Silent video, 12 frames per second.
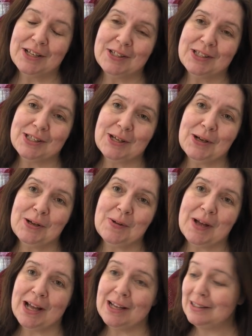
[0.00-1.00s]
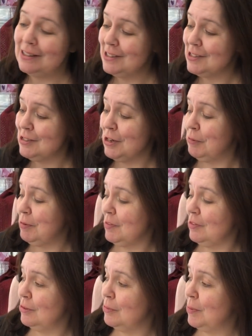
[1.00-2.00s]
So let's start
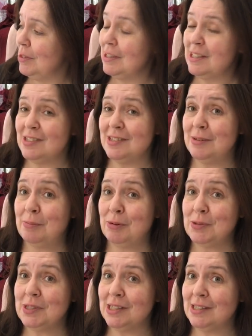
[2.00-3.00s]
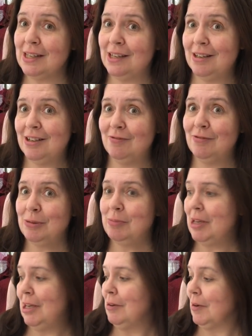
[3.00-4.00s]
with the one that's the most exciting for
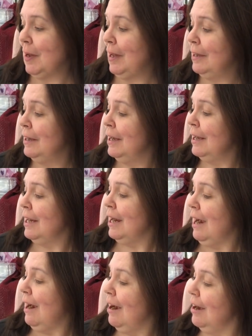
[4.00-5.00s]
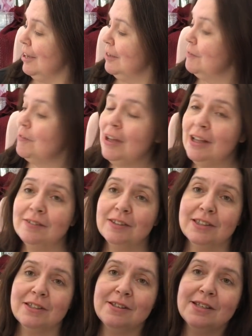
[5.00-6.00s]
me, okay? I
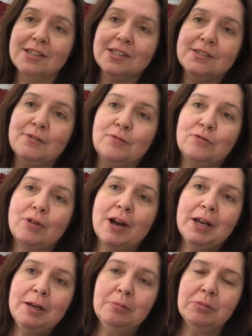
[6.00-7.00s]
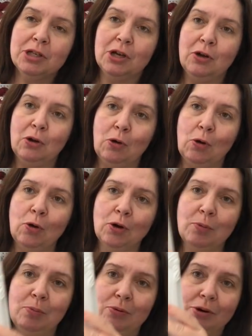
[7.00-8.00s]
found this framed
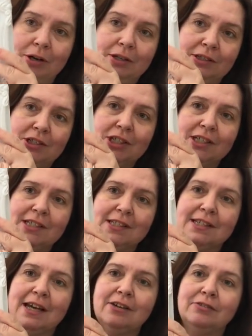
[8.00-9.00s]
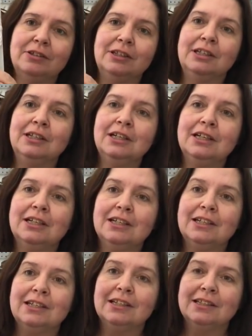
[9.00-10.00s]
corkboard. Check this out.
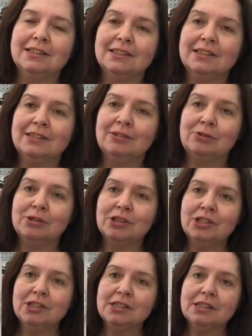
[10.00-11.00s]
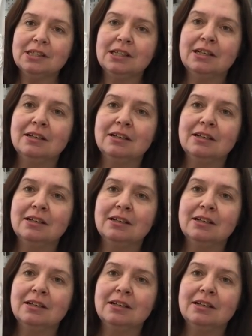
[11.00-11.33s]
Isn't it gorgeous?